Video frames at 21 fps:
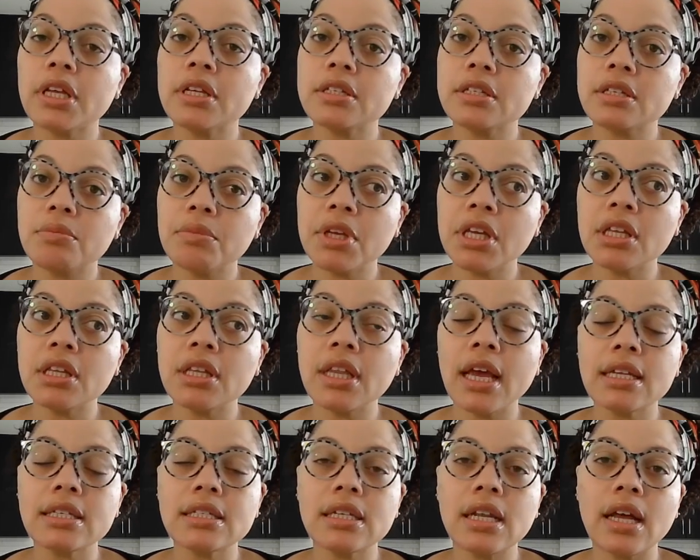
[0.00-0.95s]
And to me,
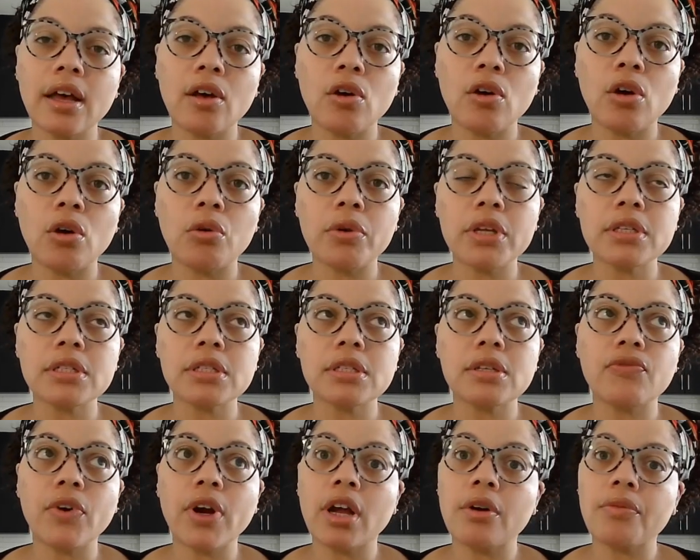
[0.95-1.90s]
that's not
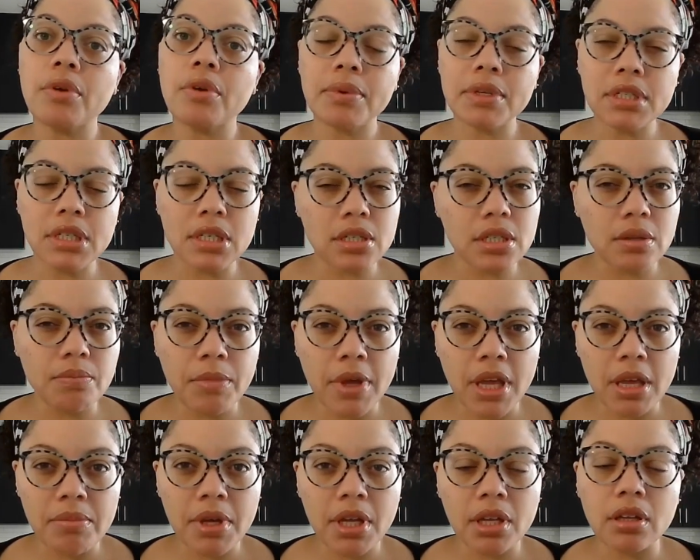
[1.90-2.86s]
always, for every business, it
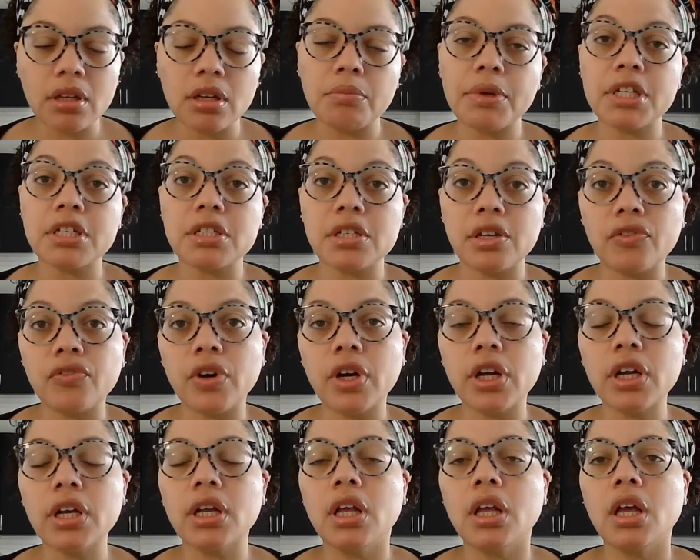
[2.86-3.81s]
may be a little bit
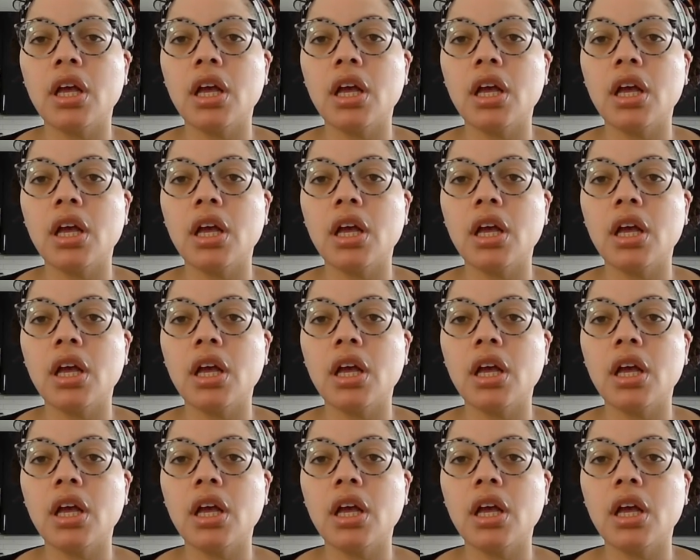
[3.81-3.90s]
different.